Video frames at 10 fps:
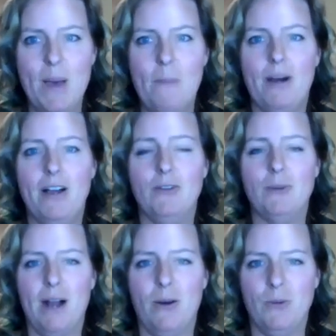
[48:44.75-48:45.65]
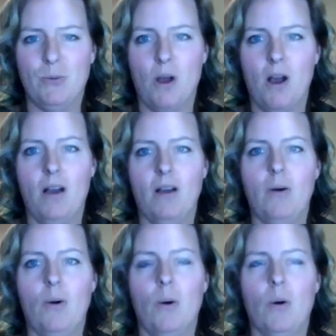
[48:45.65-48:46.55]
but ground raw
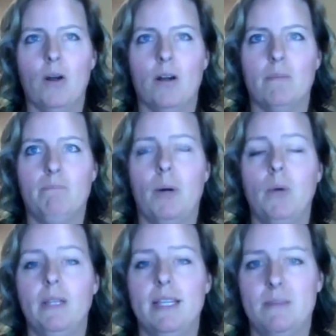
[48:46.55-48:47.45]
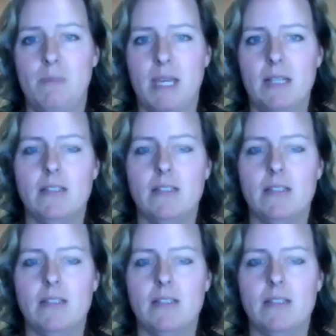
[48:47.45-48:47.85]
or boneless meat.